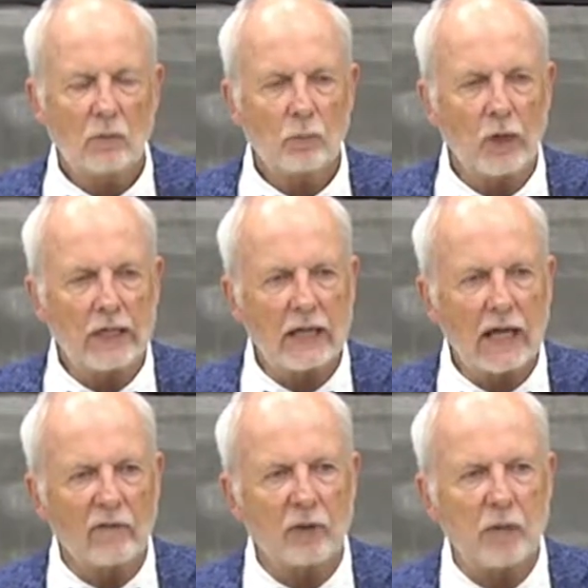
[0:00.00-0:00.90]

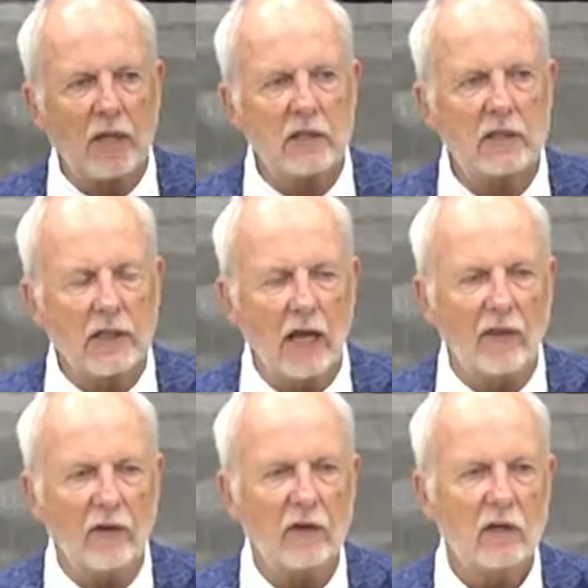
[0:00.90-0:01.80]
Bringing everybody
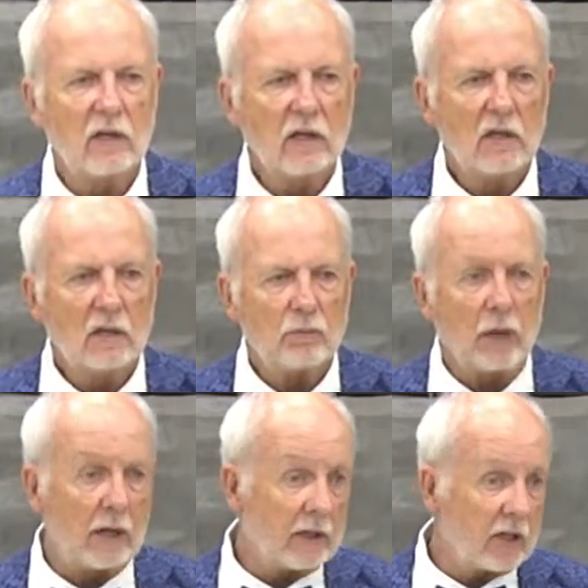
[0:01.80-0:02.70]
together,
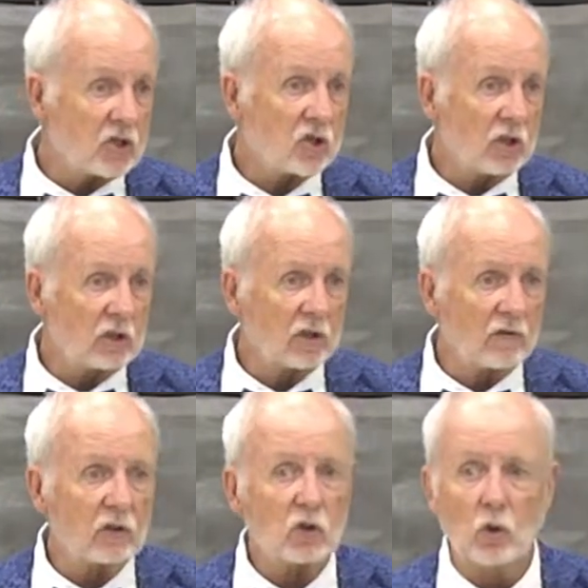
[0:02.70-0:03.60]
but in addition to
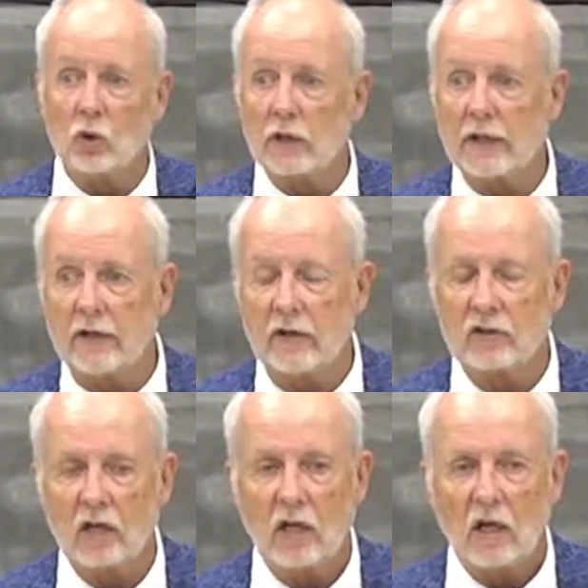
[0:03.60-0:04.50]
the school
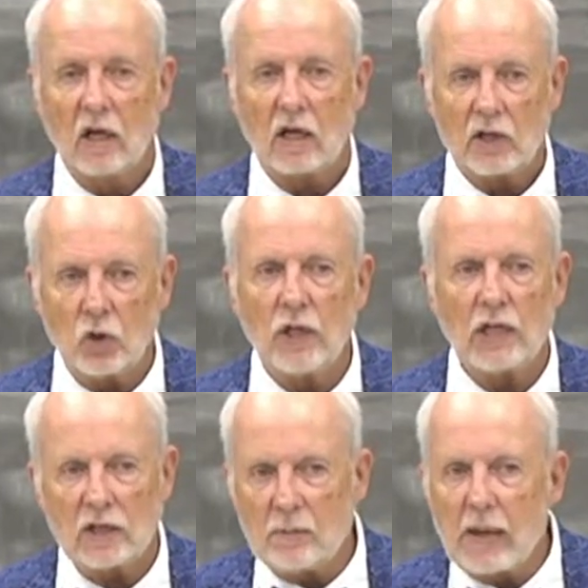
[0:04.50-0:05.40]
leaders, you
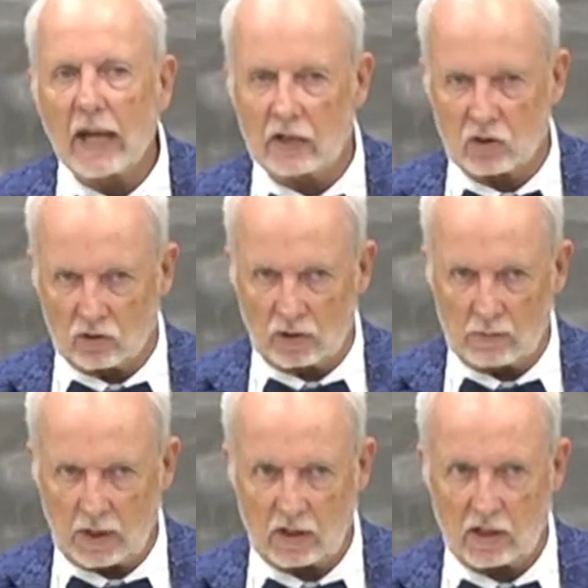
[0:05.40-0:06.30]
need the medical
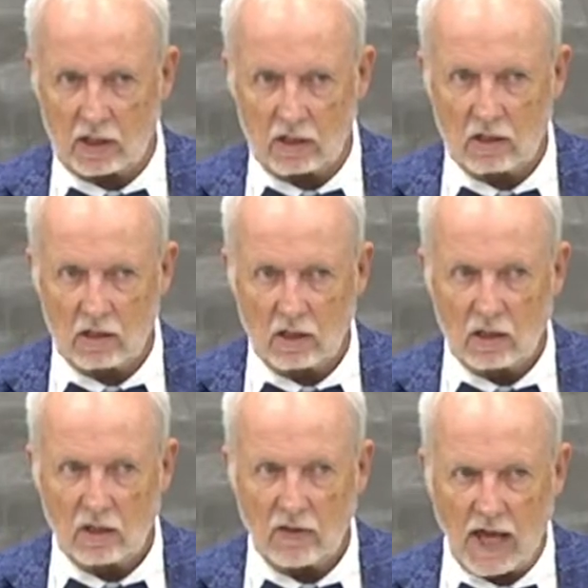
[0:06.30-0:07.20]
community.
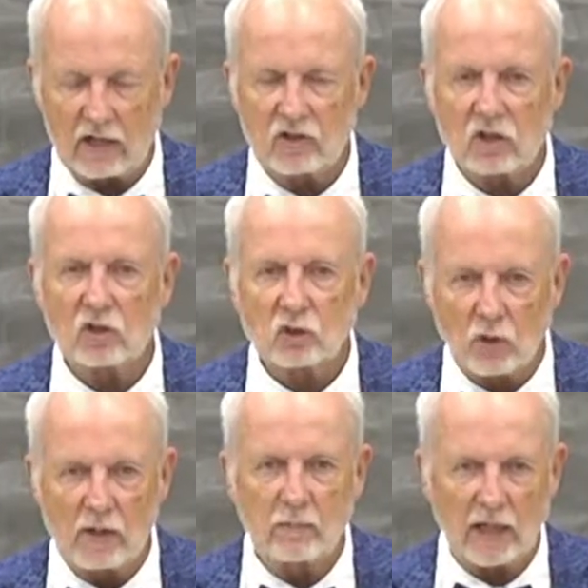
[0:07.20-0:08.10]
That is
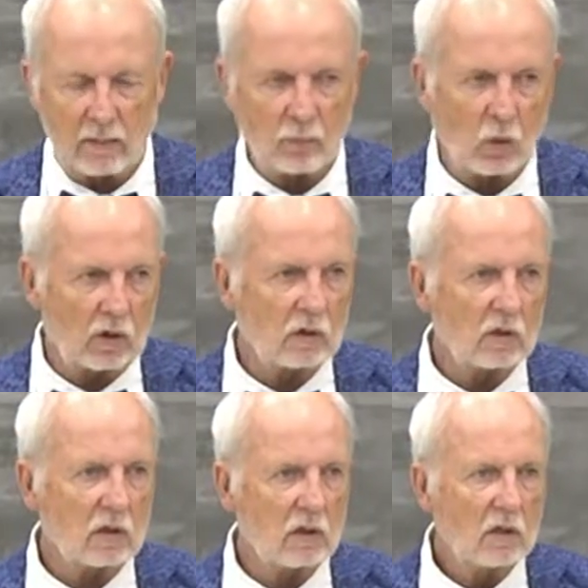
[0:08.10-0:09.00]
extremely important.
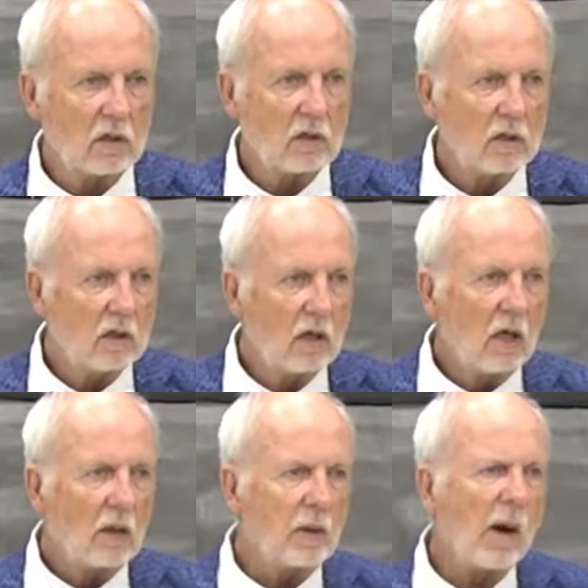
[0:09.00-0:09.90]

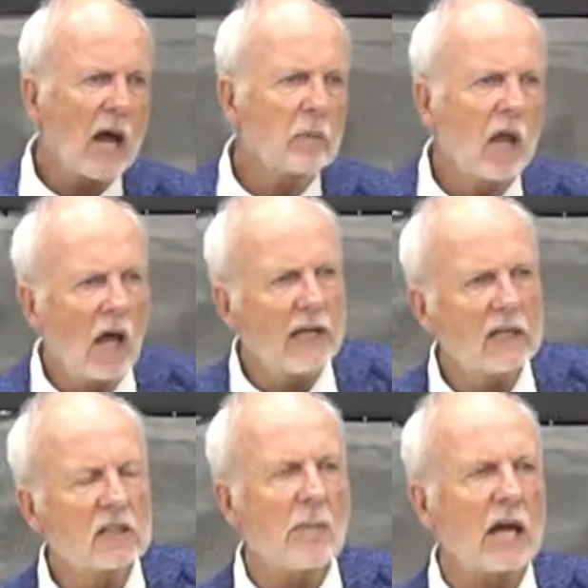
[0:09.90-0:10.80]
The bottom line
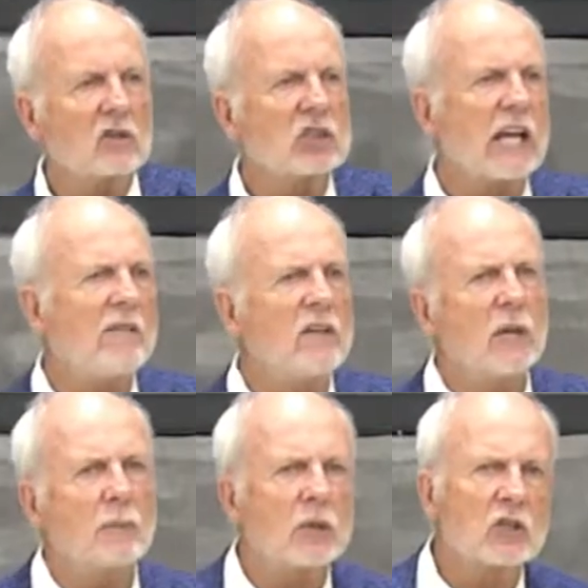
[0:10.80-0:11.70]
is about
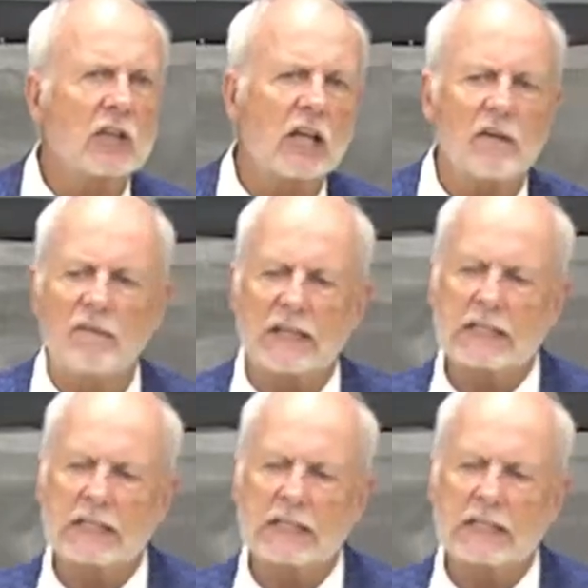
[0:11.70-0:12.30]
70% of the